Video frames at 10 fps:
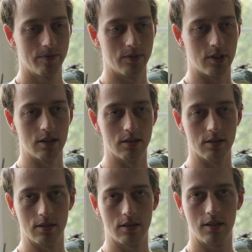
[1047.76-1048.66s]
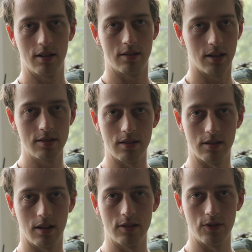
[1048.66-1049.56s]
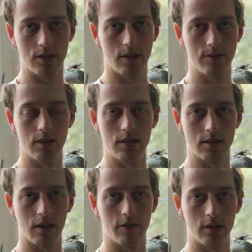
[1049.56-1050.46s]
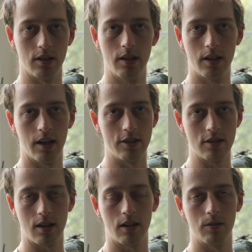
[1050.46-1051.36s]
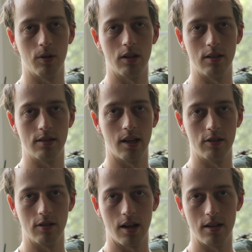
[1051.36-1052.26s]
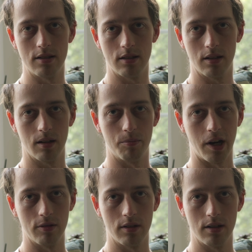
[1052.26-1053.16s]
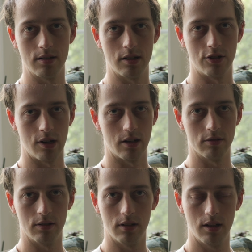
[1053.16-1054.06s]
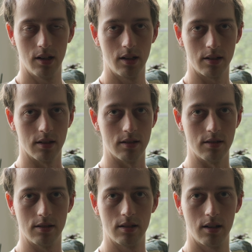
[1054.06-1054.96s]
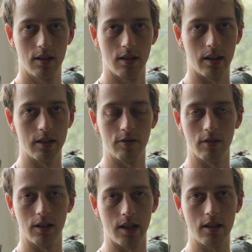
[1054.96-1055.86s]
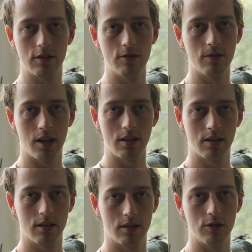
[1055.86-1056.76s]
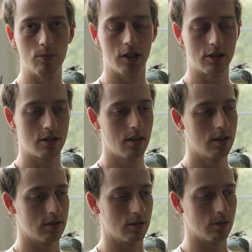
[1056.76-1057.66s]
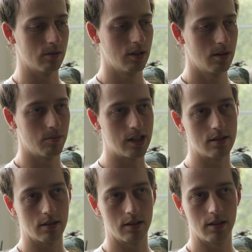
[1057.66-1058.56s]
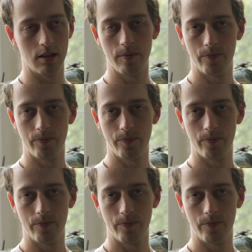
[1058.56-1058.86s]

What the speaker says: there's tons and tons of stuff to discover. I just kind of wanted to tell you guys about this in general because I didn't really get to yet too much. So basically,